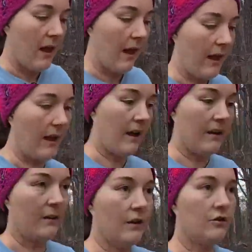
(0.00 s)

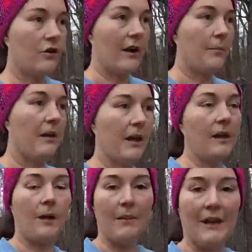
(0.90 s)
and try to pick
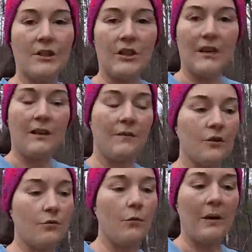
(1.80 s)
up each
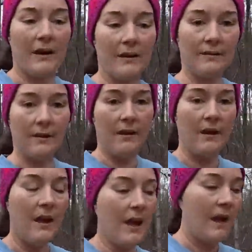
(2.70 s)
individual piece
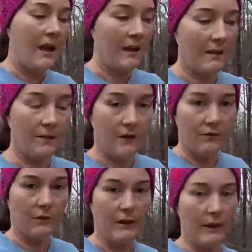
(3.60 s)

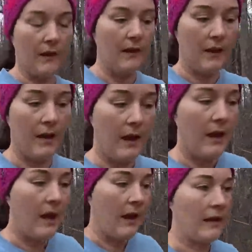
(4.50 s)
individually
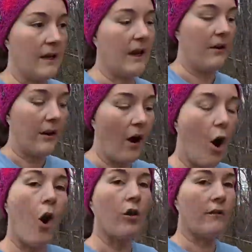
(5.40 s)
and carry
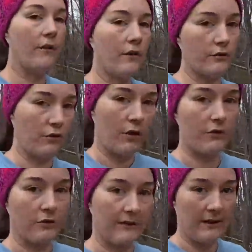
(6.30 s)
all of those
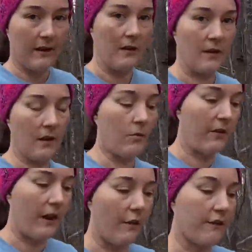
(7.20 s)
groceries in
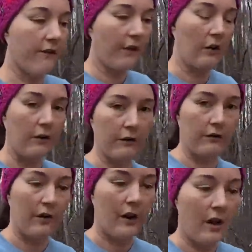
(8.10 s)
without
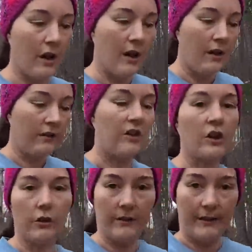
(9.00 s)
first
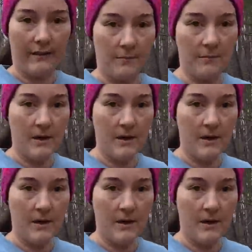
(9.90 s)
securing them.